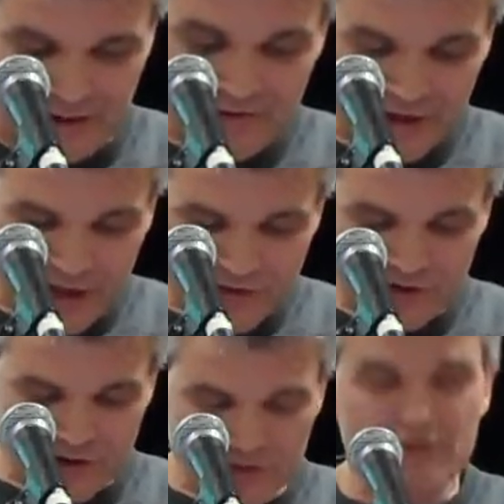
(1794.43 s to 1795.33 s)
and
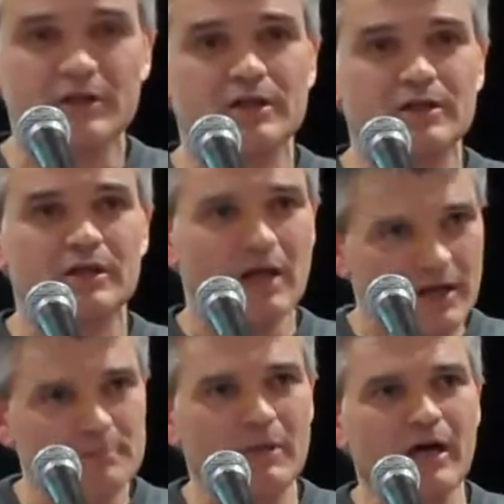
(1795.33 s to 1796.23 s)
realize that you are a
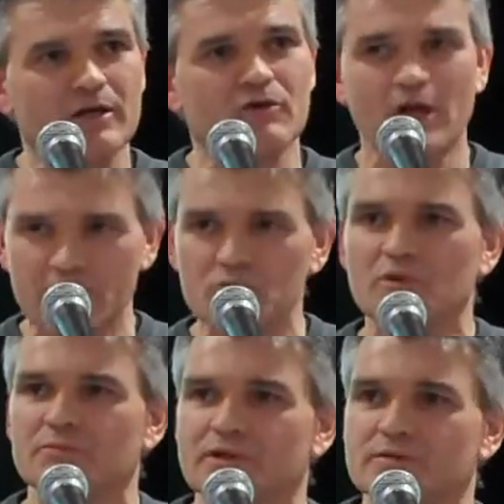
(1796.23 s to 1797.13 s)
lucky man or a lucky
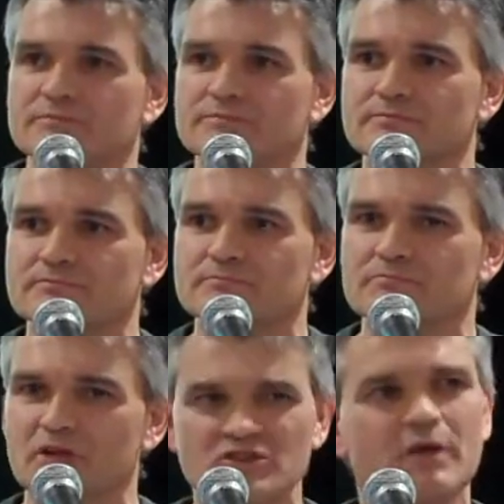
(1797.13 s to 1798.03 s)
woman.
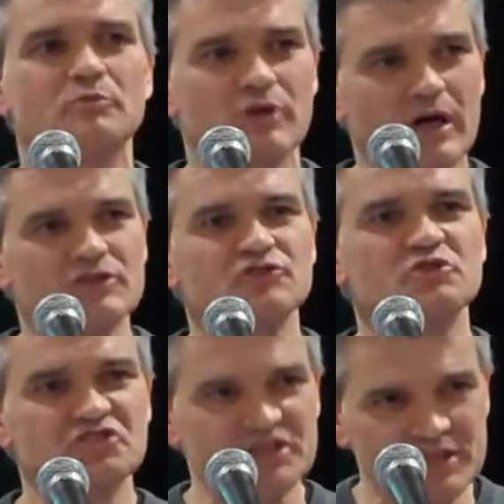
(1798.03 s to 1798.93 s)
But it's up to us
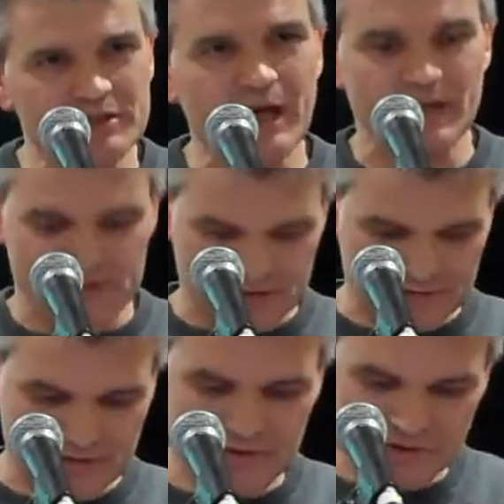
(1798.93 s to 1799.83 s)
to see
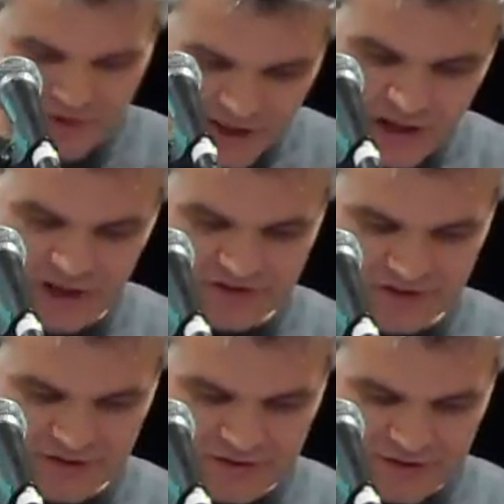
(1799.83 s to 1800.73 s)
that, to
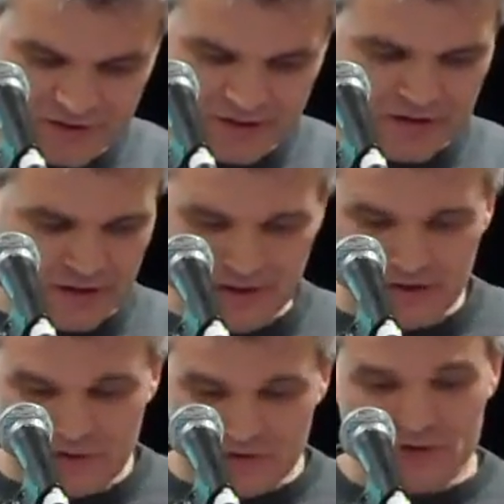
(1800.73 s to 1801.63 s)
realize it.
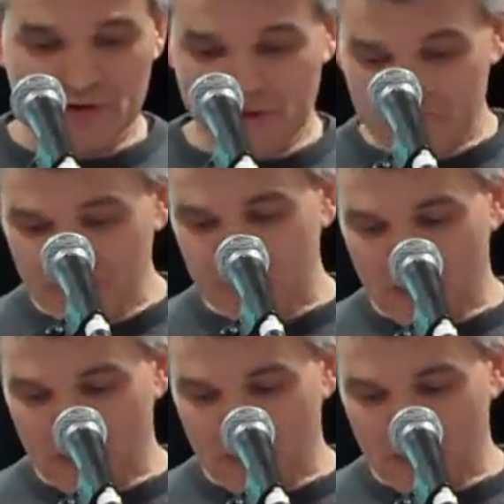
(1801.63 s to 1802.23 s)
So let me